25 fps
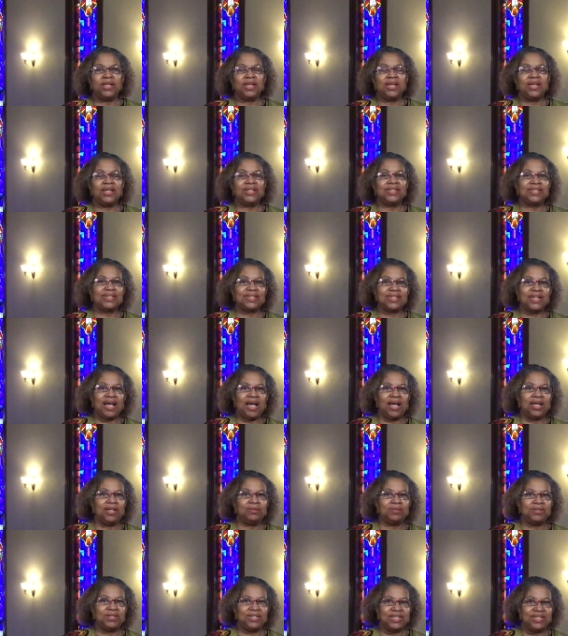and a
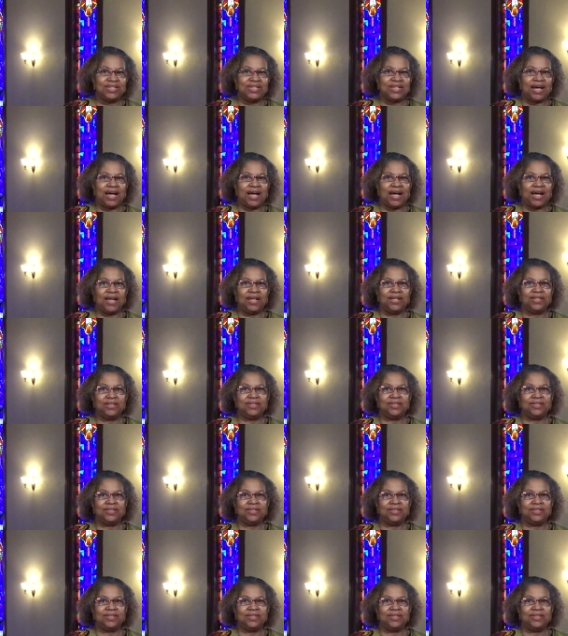time to die,